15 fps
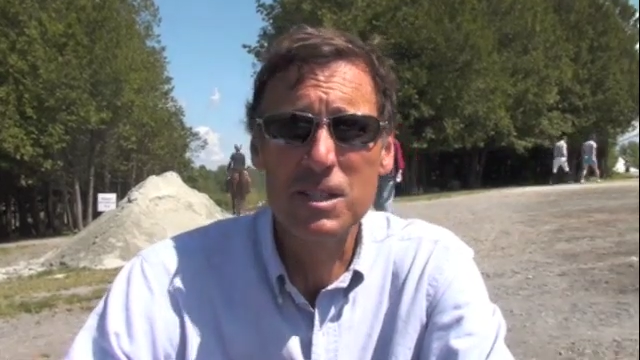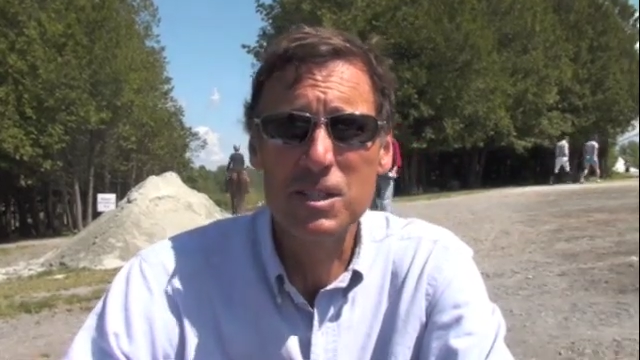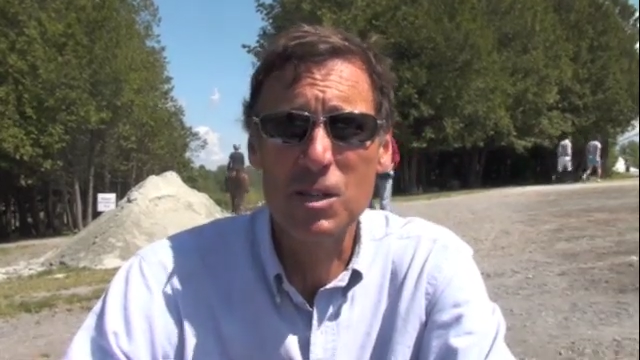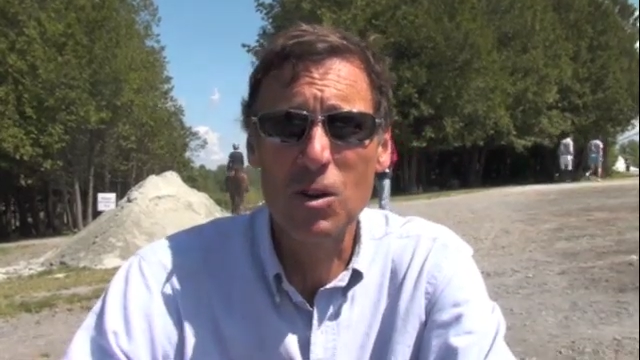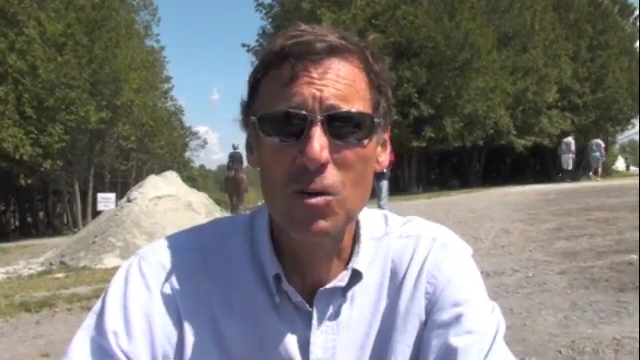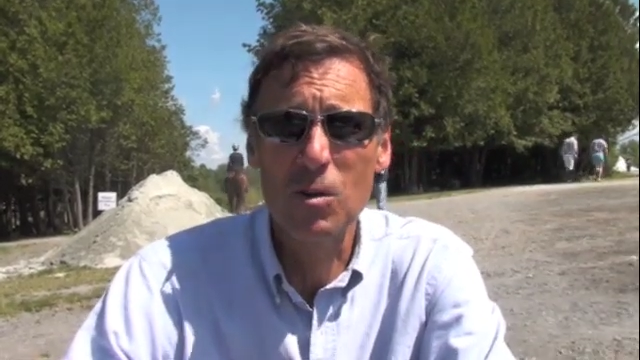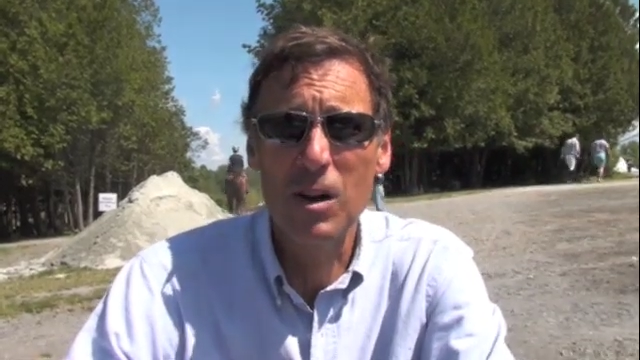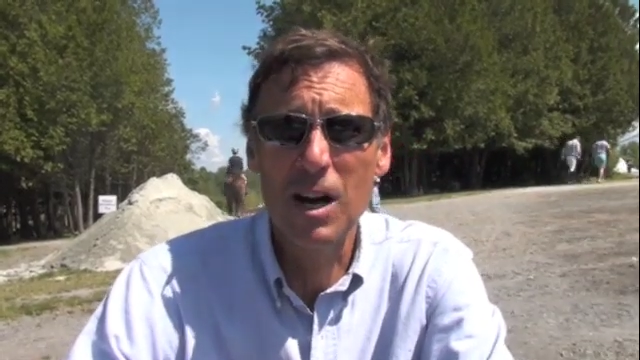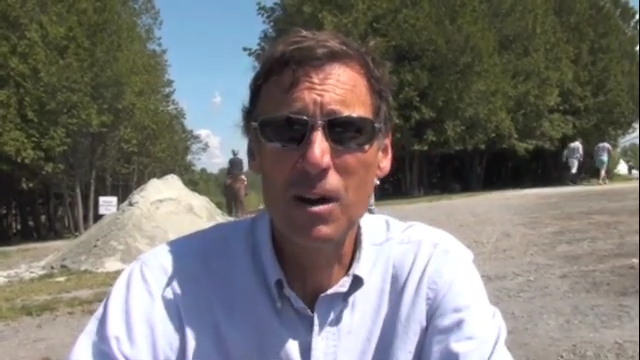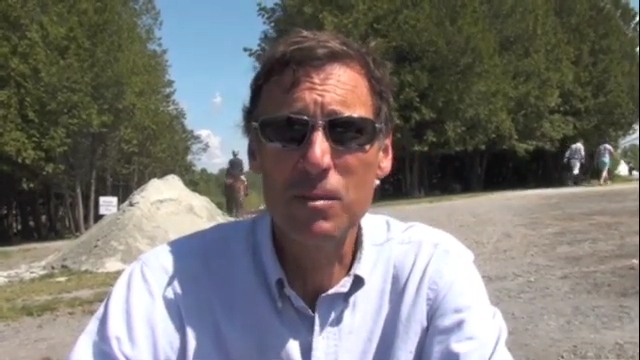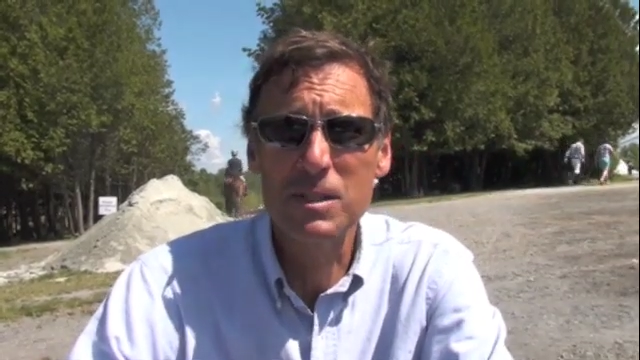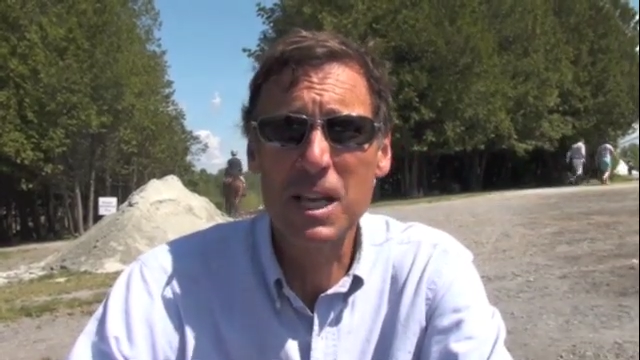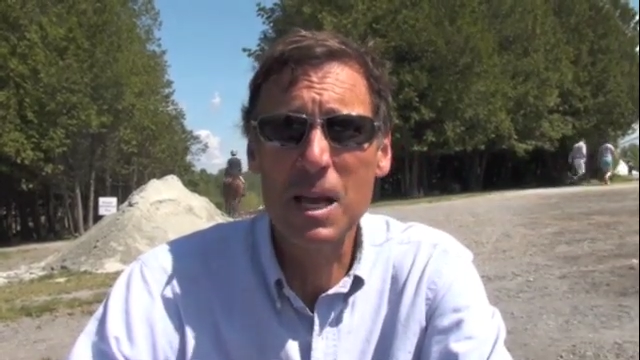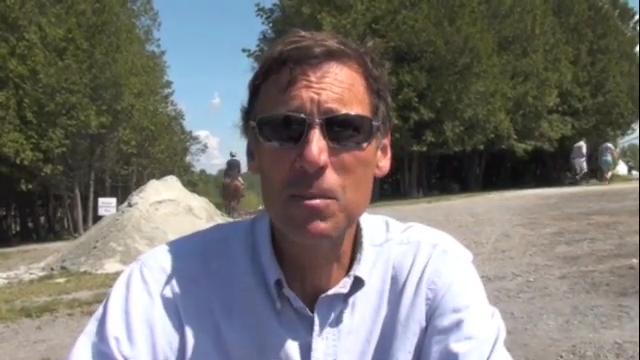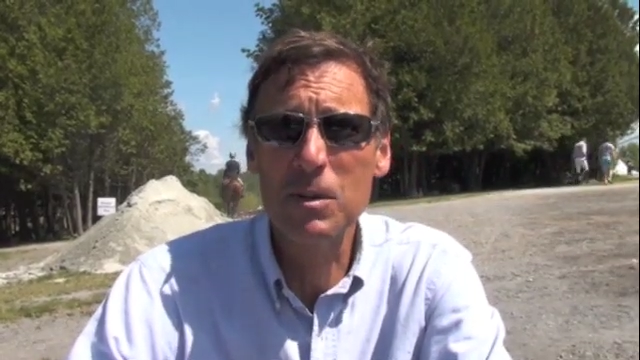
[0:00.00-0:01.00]
and so I
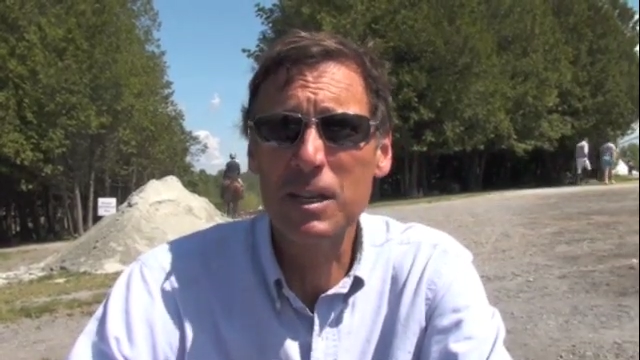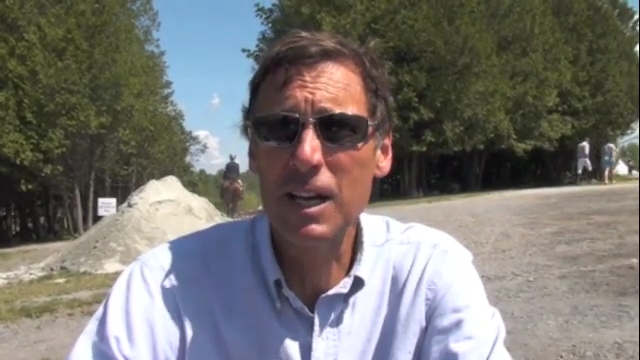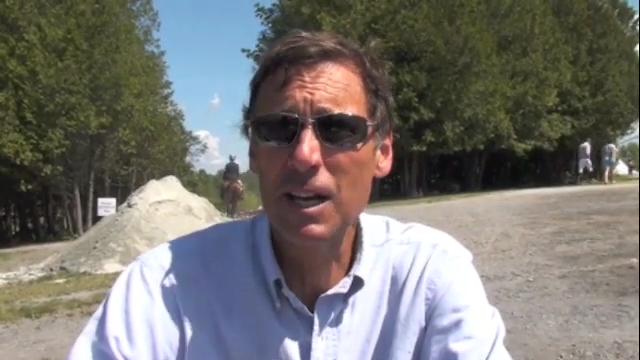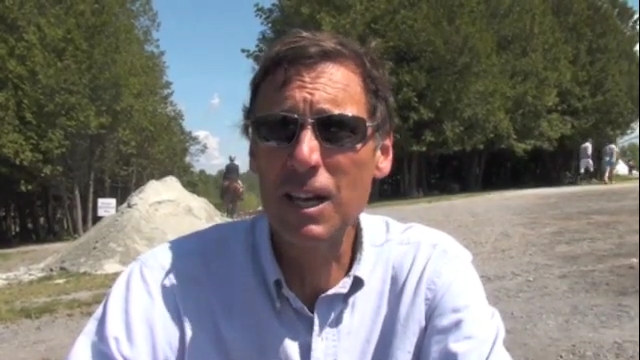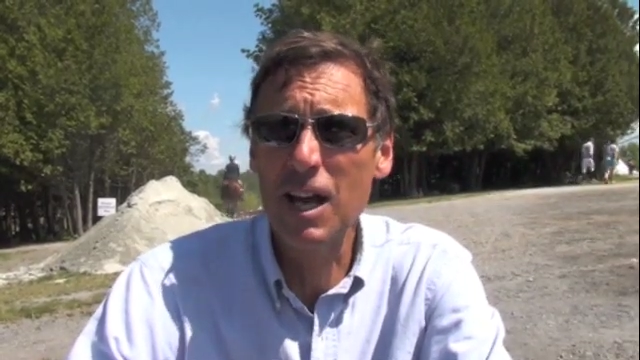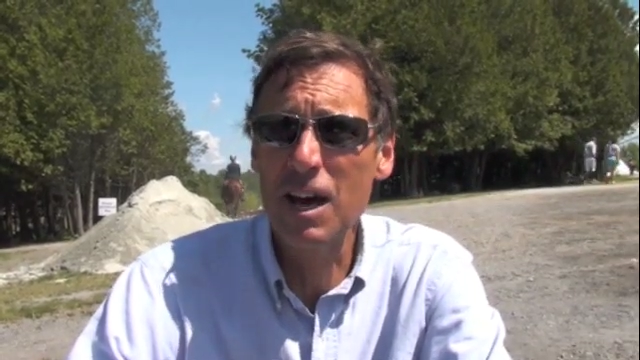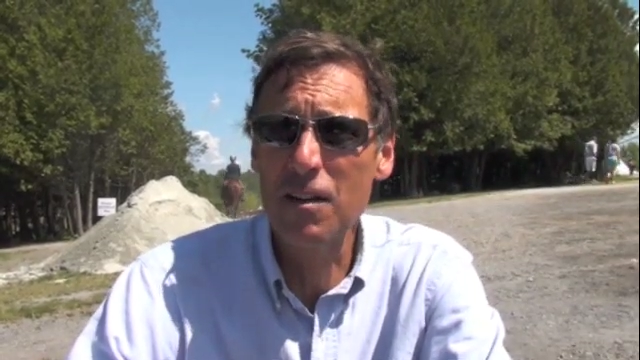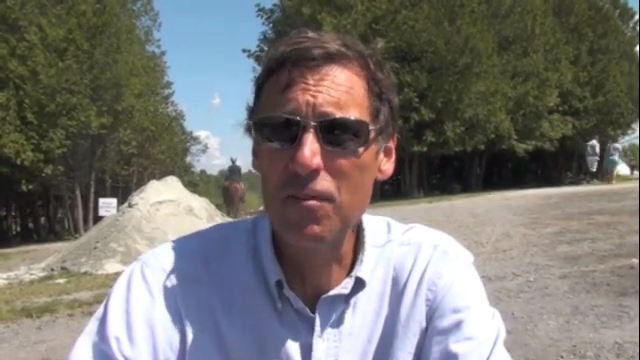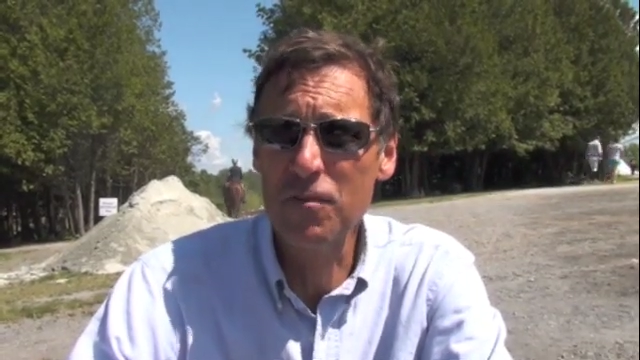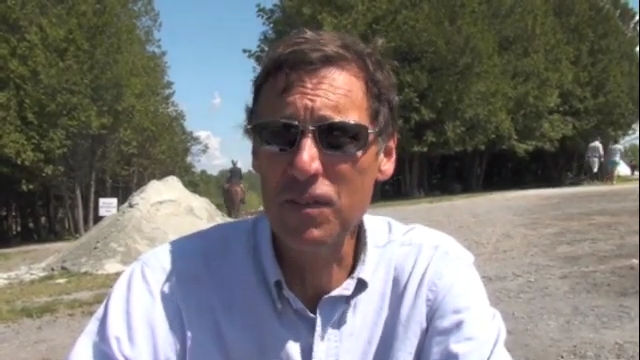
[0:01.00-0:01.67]
was able to get a lot of